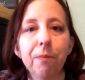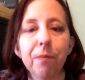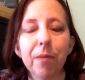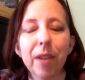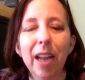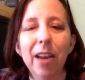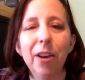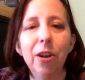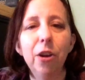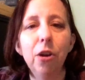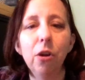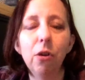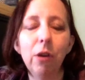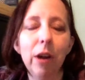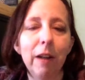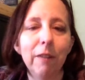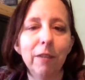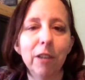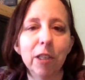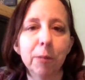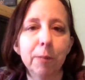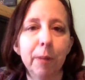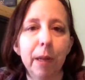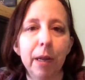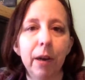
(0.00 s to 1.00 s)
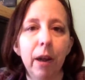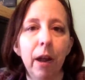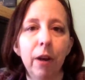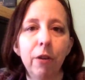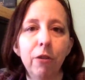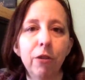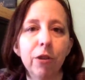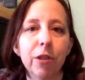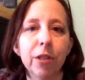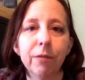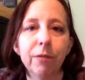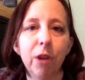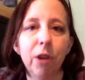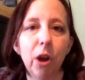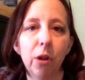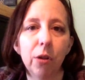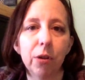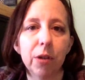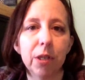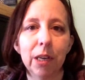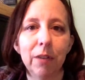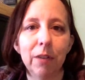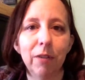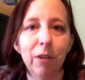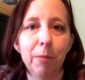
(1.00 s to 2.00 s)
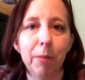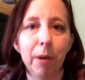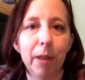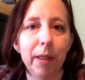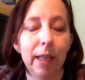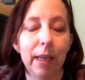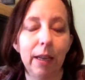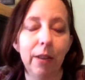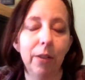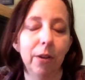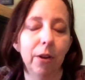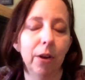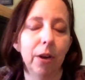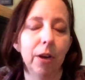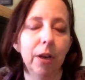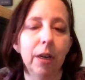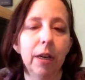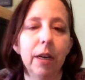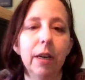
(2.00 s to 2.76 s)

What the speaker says: And you don't have to spend hundreds of dollars every month either.